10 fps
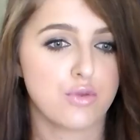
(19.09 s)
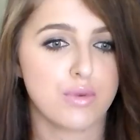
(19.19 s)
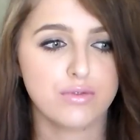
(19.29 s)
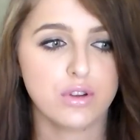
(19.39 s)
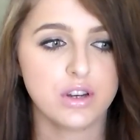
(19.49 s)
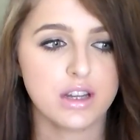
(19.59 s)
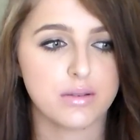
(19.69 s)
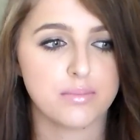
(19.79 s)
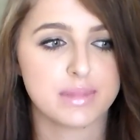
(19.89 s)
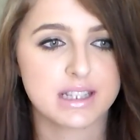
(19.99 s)
Revlon
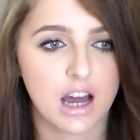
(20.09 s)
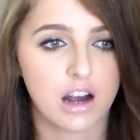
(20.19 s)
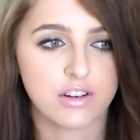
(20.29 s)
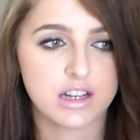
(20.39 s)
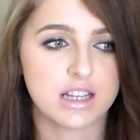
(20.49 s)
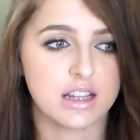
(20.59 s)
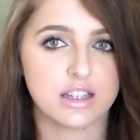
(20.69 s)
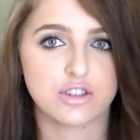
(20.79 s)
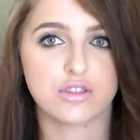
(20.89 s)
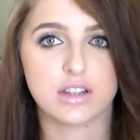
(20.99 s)
mascaras are
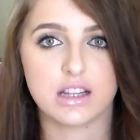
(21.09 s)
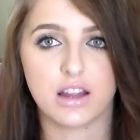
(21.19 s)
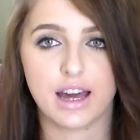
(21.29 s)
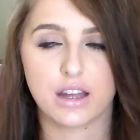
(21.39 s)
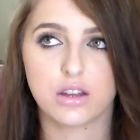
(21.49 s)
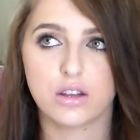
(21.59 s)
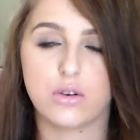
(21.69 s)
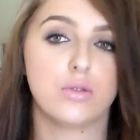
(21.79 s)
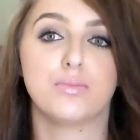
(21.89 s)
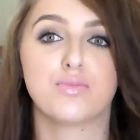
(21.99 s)
literally like,
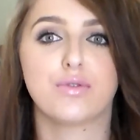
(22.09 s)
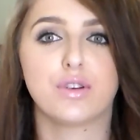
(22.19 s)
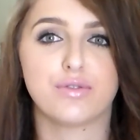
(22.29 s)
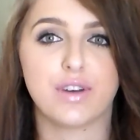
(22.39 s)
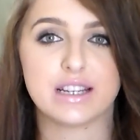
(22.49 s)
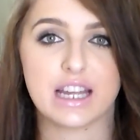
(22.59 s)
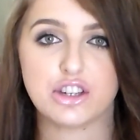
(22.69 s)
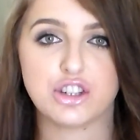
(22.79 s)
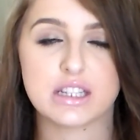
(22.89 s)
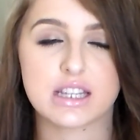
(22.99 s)
or Revlon
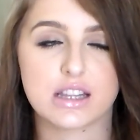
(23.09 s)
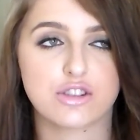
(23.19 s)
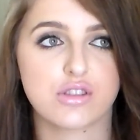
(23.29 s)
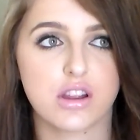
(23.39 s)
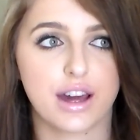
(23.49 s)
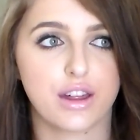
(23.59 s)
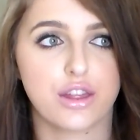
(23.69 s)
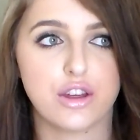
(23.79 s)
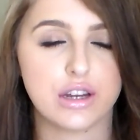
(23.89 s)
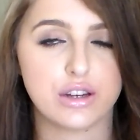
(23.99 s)
foundations are literally like
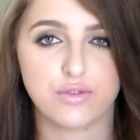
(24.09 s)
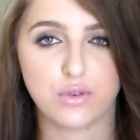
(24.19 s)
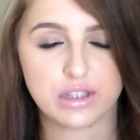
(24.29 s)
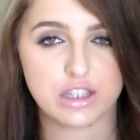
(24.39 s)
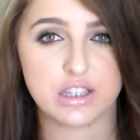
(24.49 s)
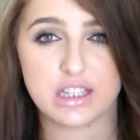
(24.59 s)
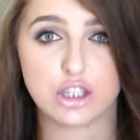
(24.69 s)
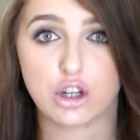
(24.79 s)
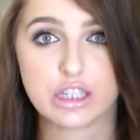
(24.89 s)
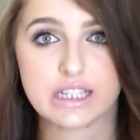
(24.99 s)
$30 to
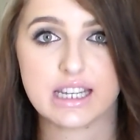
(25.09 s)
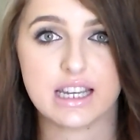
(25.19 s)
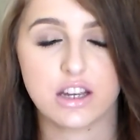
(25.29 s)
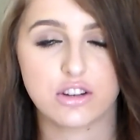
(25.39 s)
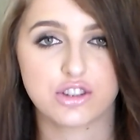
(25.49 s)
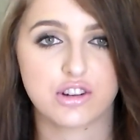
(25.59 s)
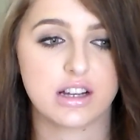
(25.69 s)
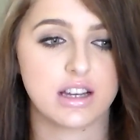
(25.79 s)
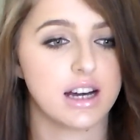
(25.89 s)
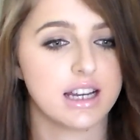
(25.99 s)
$40 here in Australia.